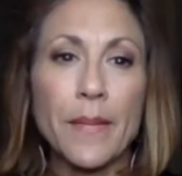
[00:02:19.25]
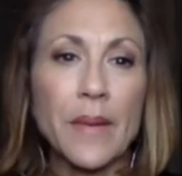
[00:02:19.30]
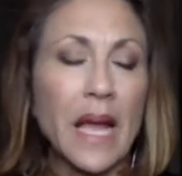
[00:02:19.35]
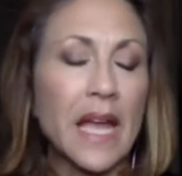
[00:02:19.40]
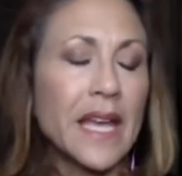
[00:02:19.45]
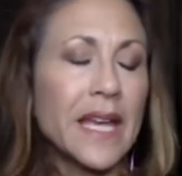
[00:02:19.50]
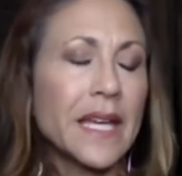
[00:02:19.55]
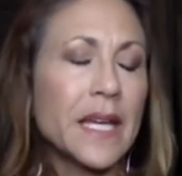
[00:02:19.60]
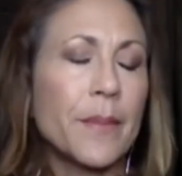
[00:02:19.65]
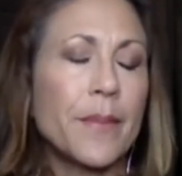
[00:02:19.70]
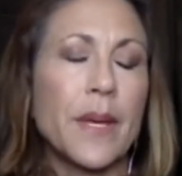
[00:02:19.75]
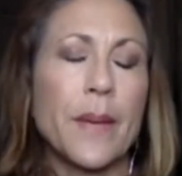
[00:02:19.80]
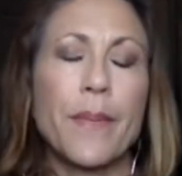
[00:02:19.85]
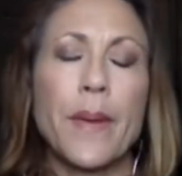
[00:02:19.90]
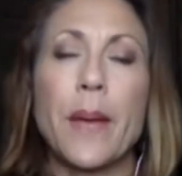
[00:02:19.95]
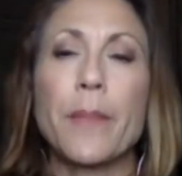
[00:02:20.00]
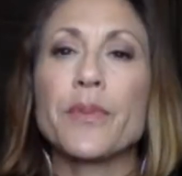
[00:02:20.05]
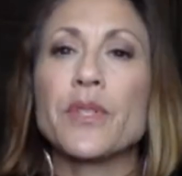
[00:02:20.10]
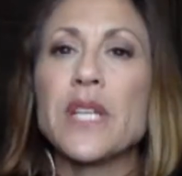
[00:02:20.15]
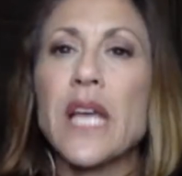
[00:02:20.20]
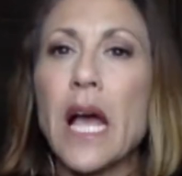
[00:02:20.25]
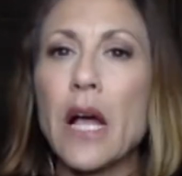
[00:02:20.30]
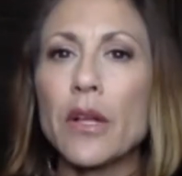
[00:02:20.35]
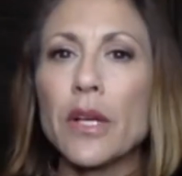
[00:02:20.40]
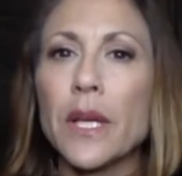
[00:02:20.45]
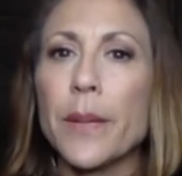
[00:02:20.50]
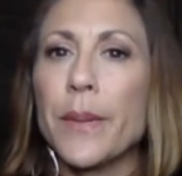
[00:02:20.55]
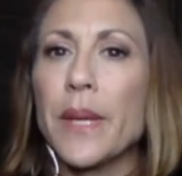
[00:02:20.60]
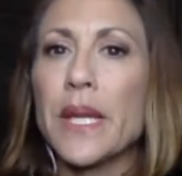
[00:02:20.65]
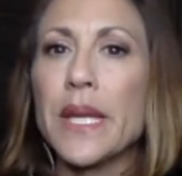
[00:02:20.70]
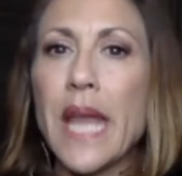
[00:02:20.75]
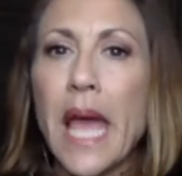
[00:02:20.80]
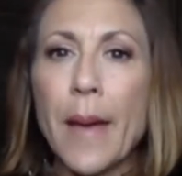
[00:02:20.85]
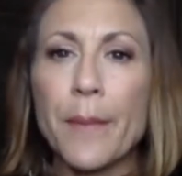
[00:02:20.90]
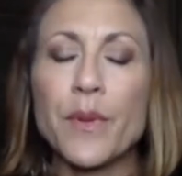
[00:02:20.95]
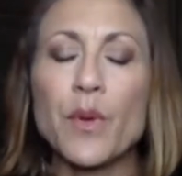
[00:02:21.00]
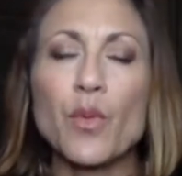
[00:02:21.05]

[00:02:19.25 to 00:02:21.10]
it could be a paper towel, it could be a napkin,